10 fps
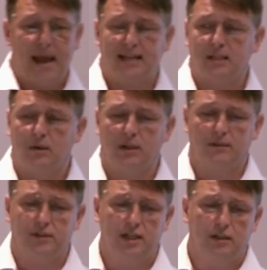Panasonic
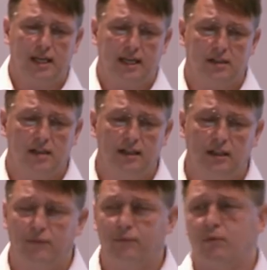have taken a slightly
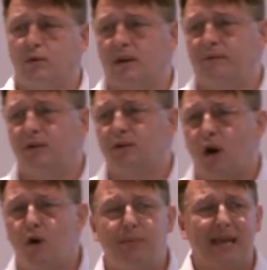different route. They've
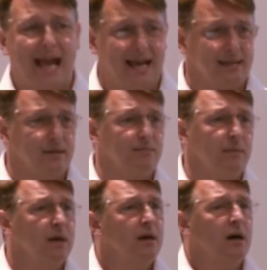used OP atom.